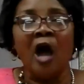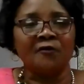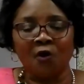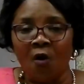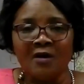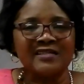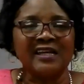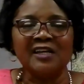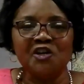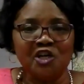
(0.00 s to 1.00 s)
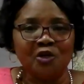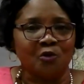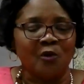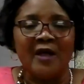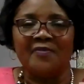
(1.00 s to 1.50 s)
Of course, he
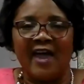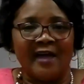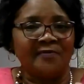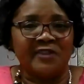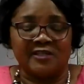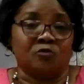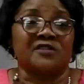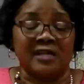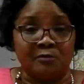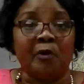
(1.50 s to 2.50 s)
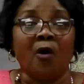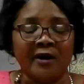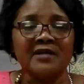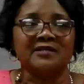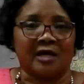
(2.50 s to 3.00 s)
knew that this was
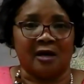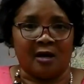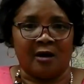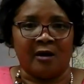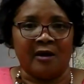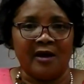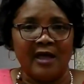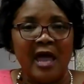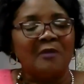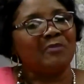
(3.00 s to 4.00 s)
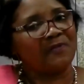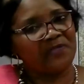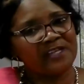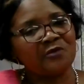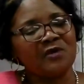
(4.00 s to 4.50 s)
important to her. But
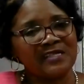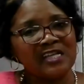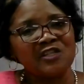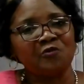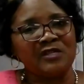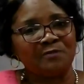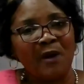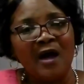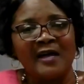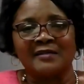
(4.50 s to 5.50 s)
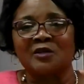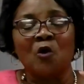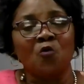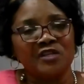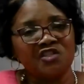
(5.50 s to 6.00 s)
this was his response
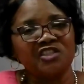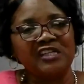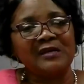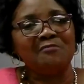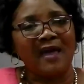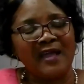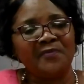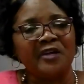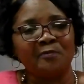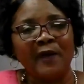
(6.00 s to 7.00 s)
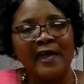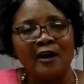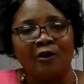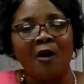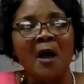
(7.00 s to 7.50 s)
when she made the
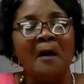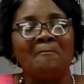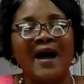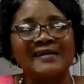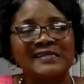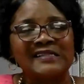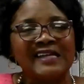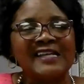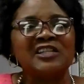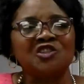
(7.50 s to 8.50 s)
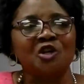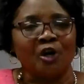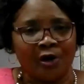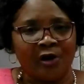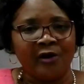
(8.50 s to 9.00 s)
appeal My
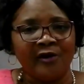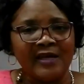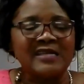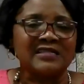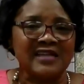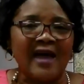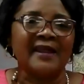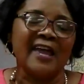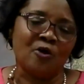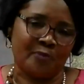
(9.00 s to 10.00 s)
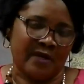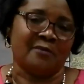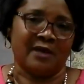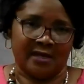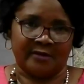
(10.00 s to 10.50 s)
sister is not
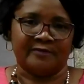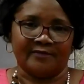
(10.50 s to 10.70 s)
helping me.